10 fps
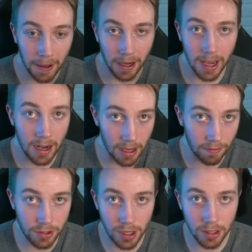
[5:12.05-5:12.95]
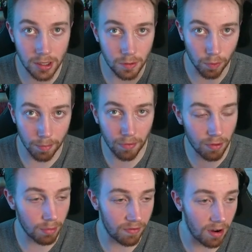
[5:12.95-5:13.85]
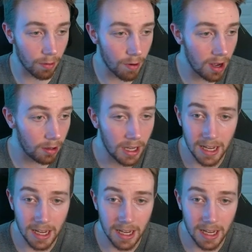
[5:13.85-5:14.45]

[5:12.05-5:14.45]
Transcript: Again, Evil Geniuses were performing very well.